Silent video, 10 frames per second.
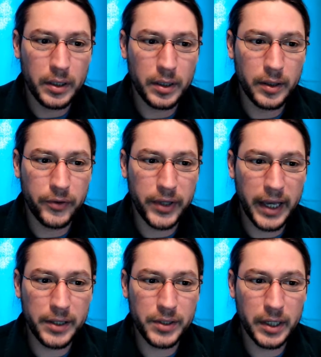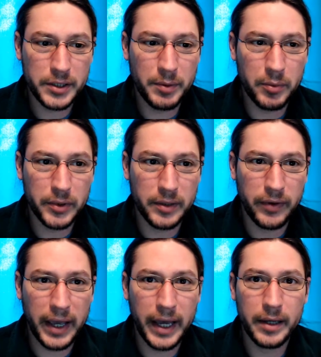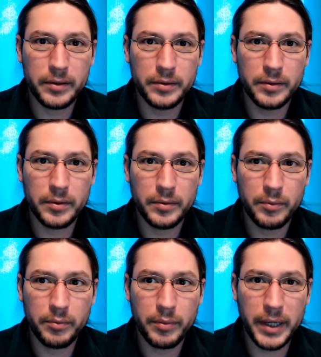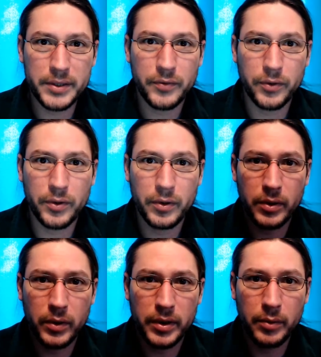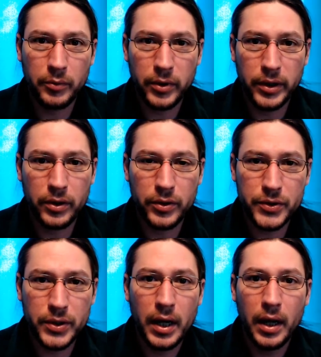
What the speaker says: if you can, talk to people that have had pets for quite a number of years.